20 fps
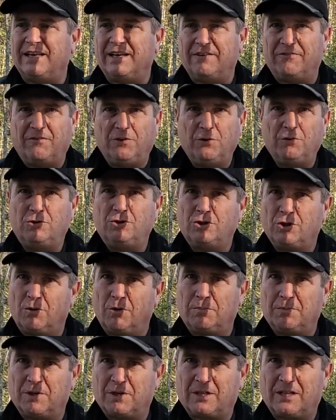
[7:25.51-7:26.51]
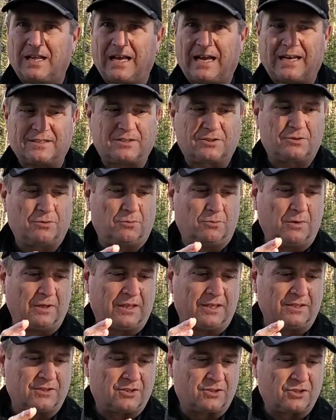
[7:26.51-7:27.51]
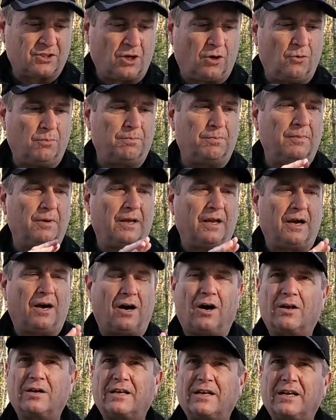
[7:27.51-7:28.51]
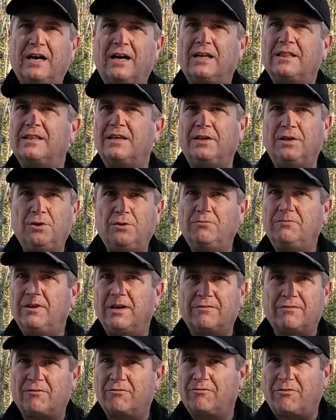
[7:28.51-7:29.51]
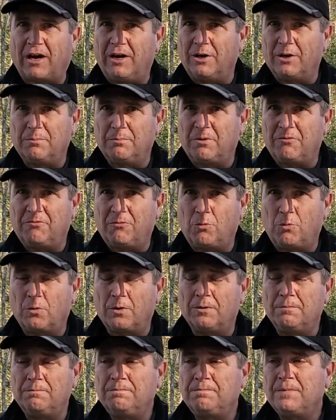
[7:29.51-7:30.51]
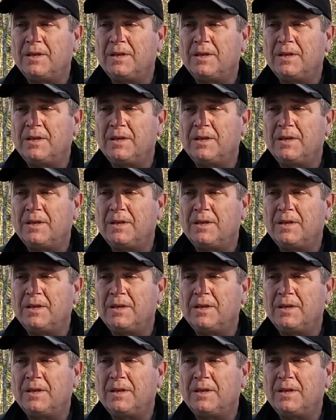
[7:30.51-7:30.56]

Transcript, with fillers: If you show up to class with a scope on a gun that you've never fired before,